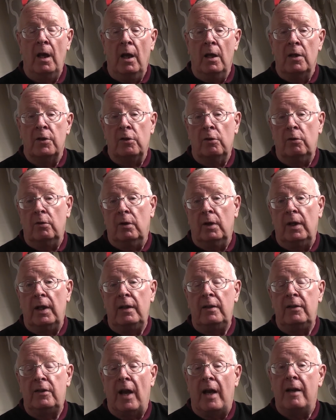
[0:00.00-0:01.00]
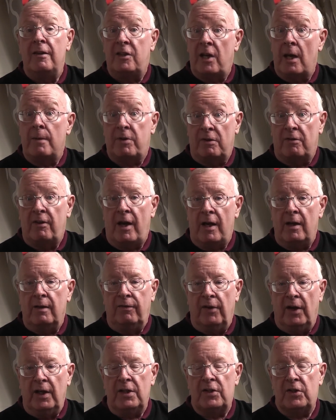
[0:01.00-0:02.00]
So in terms of that
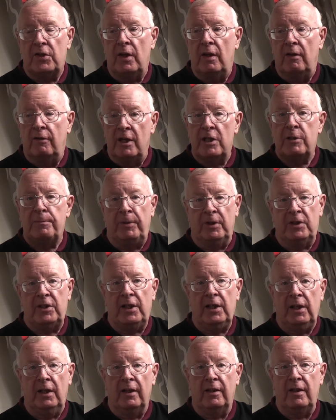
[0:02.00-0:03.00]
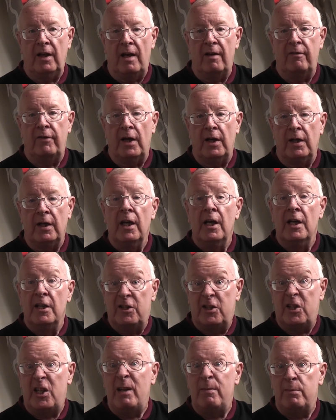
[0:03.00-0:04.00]
advice, this particular caravan
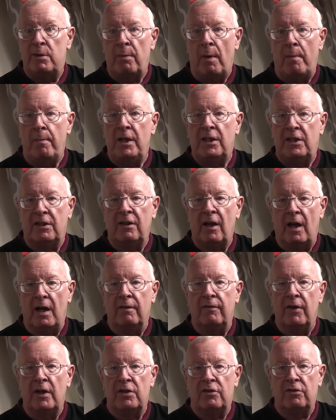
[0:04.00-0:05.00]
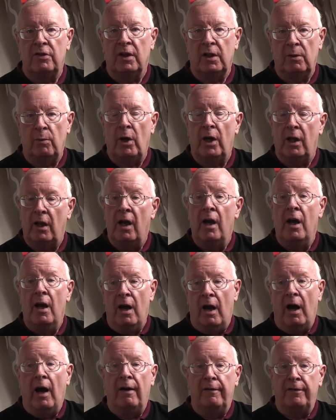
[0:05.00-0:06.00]
seems to be meeting that advice really well
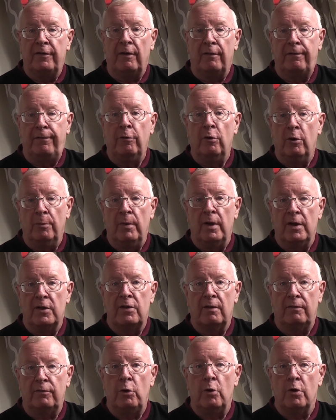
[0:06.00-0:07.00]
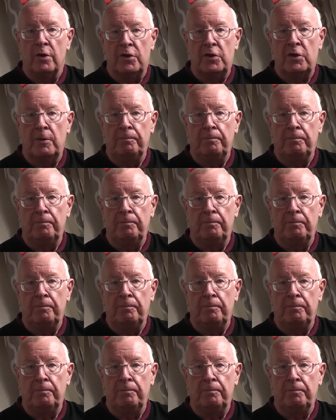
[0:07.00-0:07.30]
after 4 months of use.